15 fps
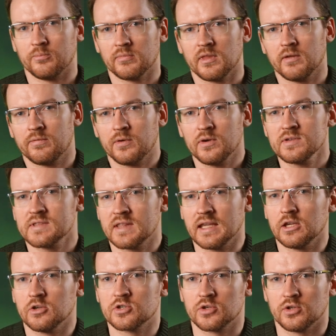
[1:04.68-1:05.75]
the first thing
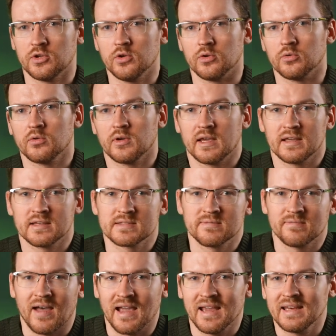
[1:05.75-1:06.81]
you should do is
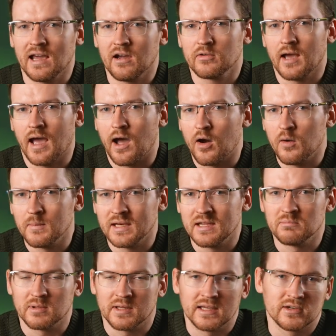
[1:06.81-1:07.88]
find out how many
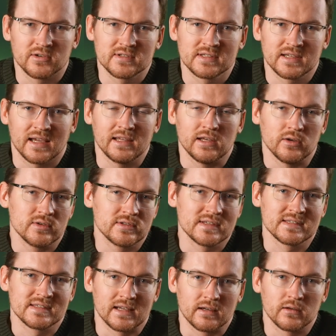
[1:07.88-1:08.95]
players can use a
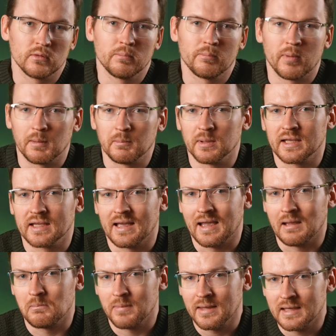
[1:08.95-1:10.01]
single public
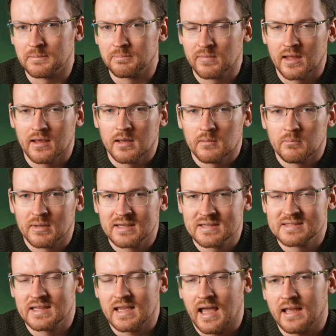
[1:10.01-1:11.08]
IP,
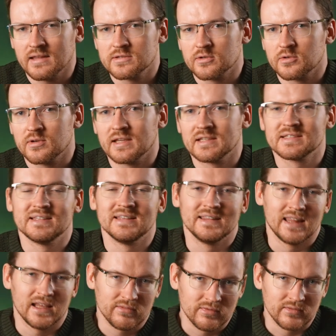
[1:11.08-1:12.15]
because the answer is
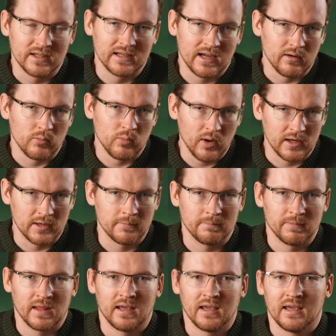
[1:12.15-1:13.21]
definitely not one
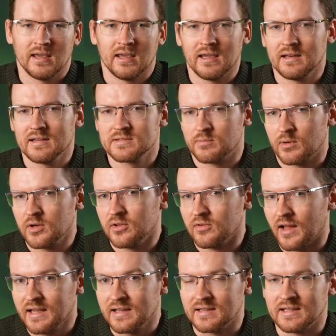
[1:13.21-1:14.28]
it is very
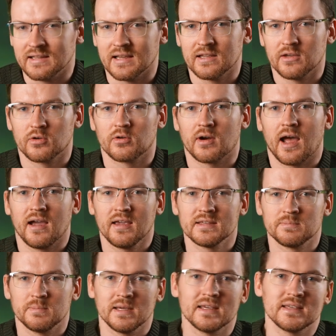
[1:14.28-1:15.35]
likely that your
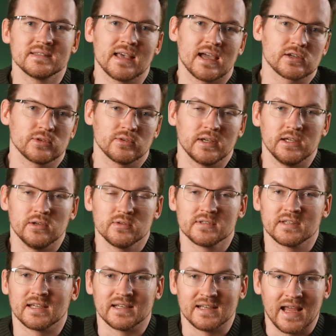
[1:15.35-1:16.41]
ISP is actually
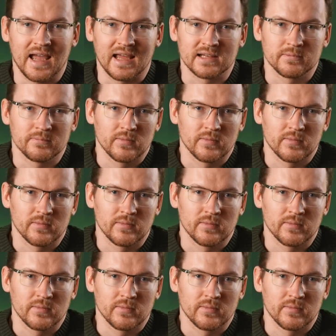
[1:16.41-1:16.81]
using NAT.